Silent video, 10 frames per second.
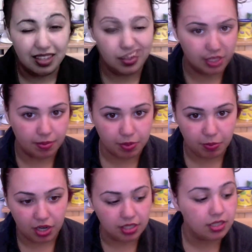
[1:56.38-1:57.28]
Anyways, I'm
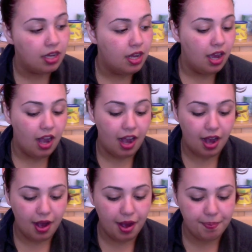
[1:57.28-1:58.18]
depressed.
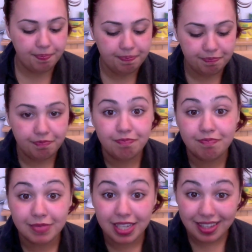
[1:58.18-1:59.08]
Um,
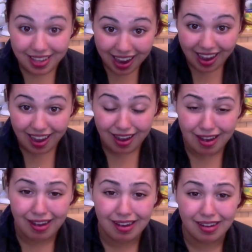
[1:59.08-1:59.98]

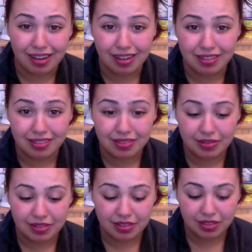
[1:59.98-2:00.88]
yeah.
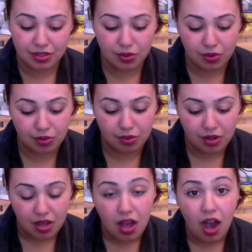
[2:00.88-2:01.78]
So
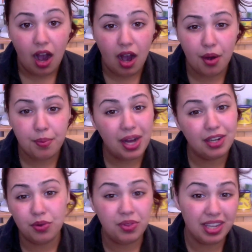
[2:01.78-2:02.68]
um, I don't